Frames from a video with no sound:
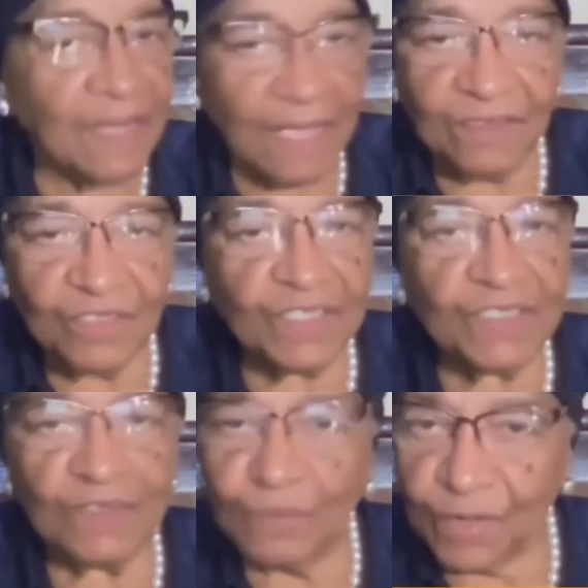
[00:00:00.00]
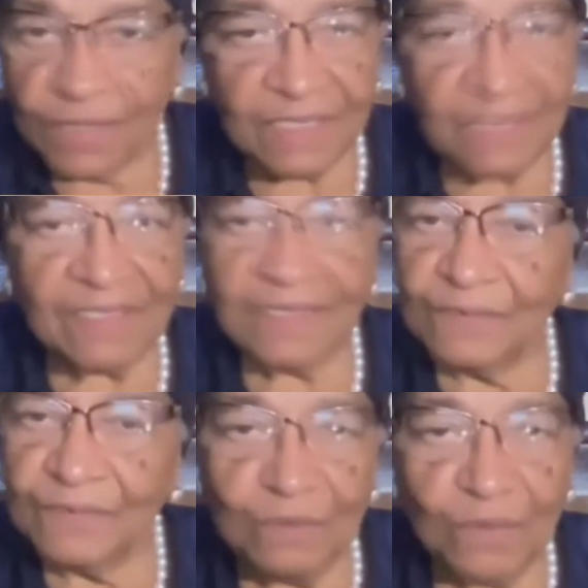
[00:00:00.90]
enhances the
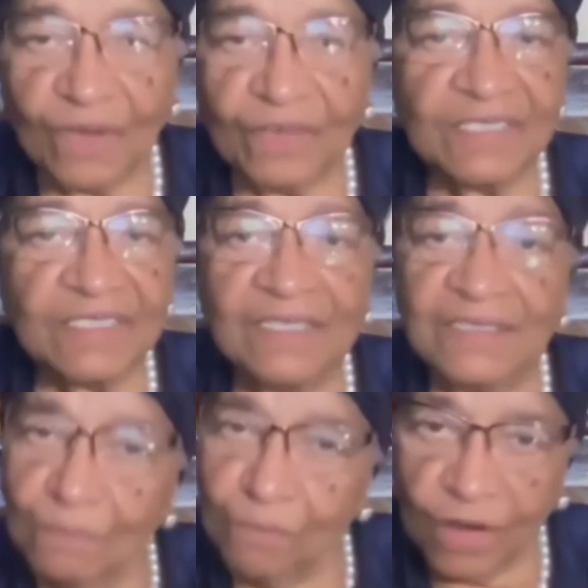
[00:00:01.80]
processes of democracy.